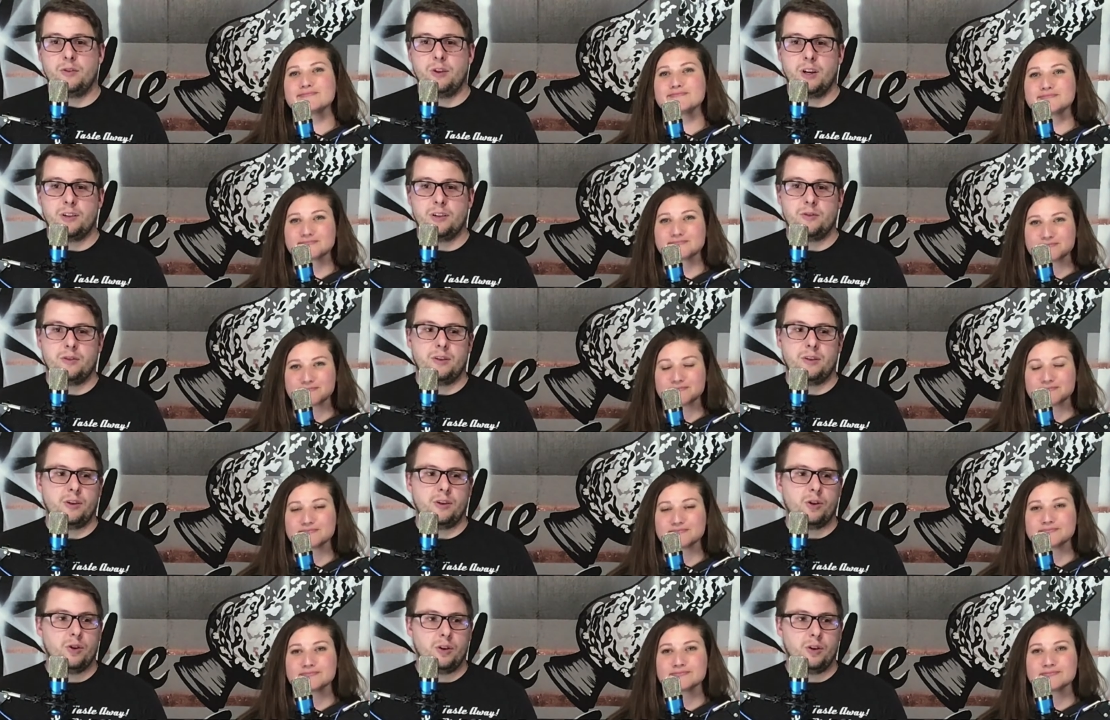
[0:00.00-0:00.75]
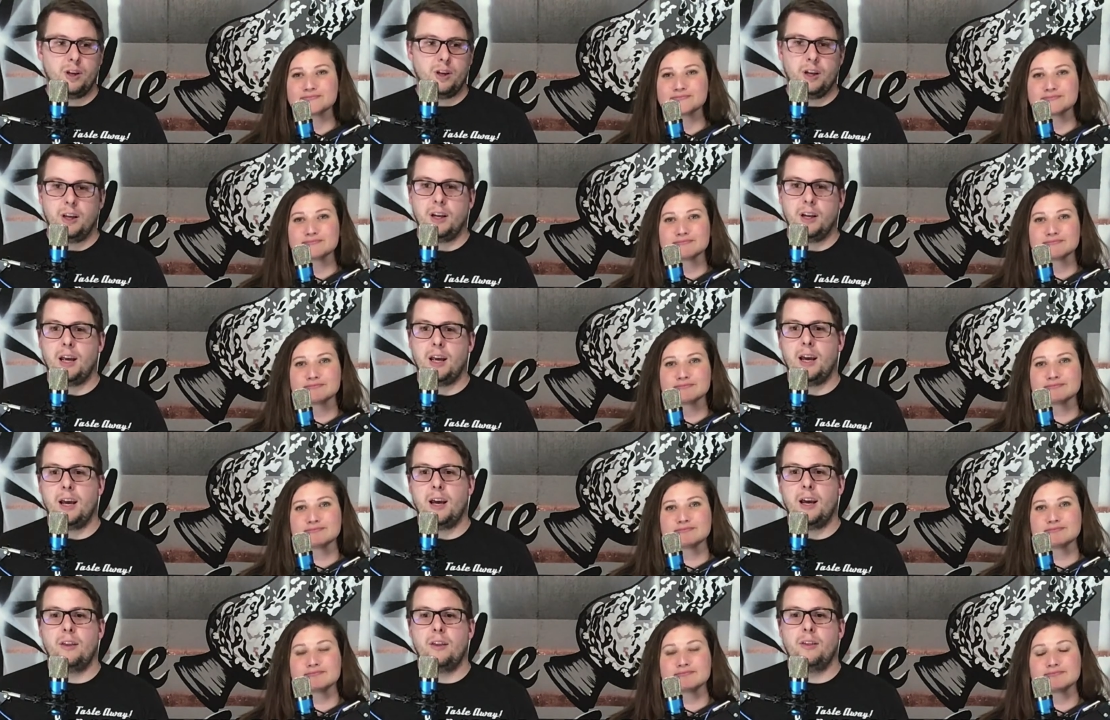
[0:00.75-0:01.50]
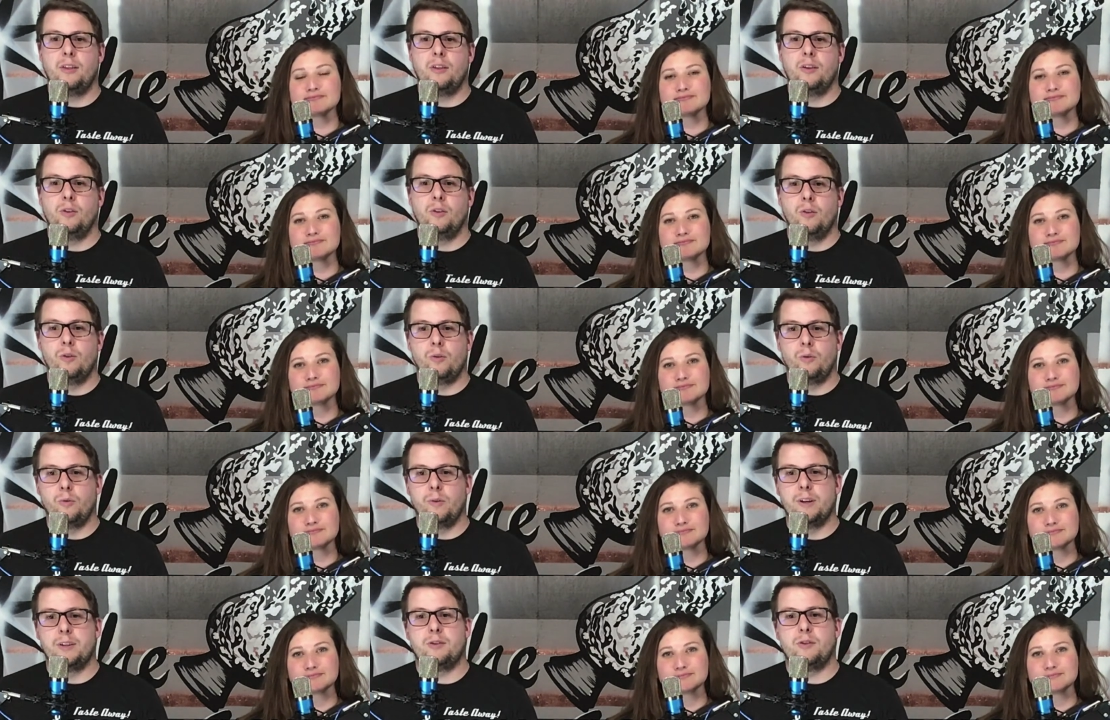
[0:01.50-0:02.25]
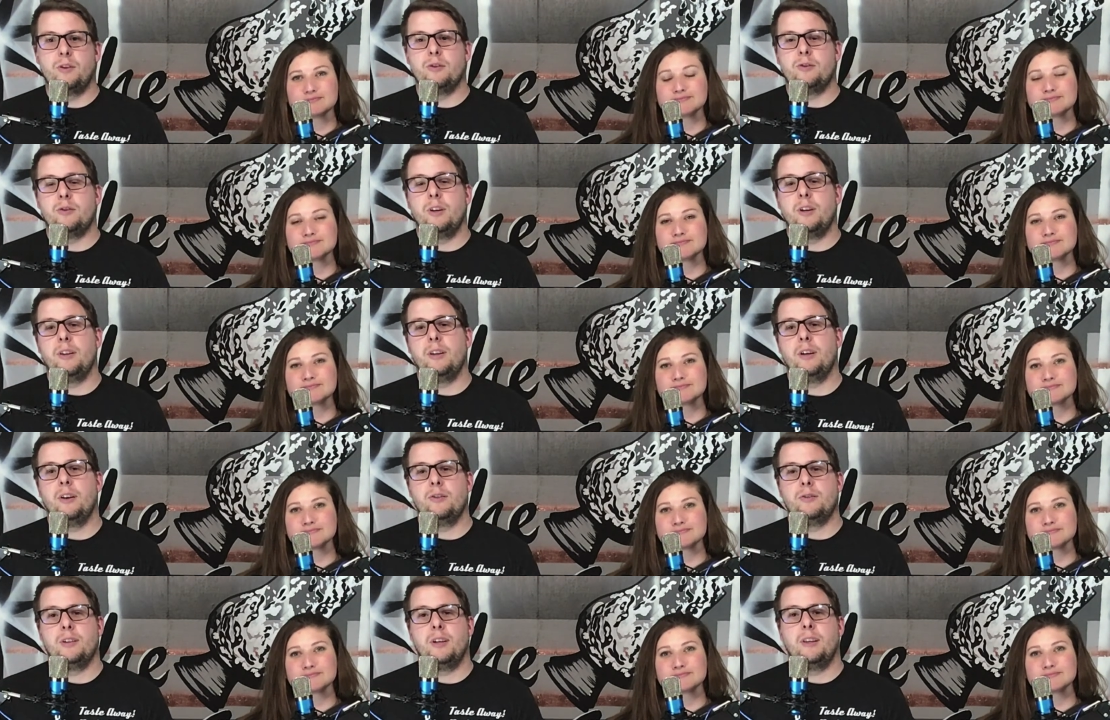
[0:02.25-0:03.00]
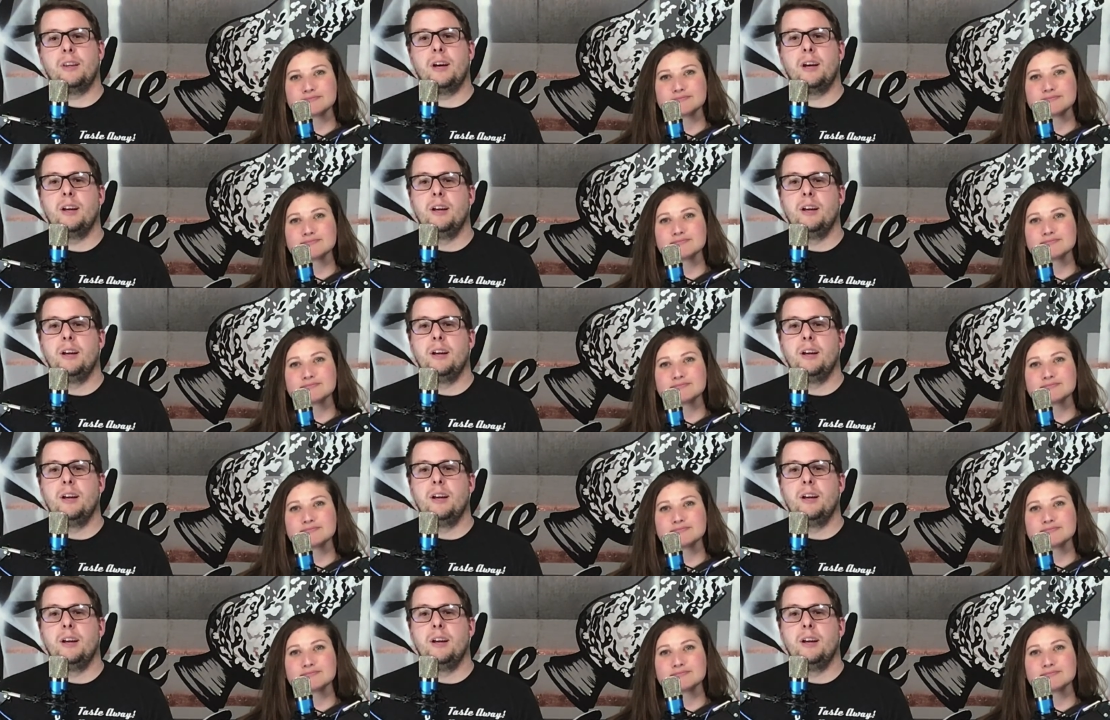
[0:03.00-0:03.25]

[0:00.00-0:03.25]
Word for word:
Speaker 1: guys are into cooking and the local restaurants or anything else like that,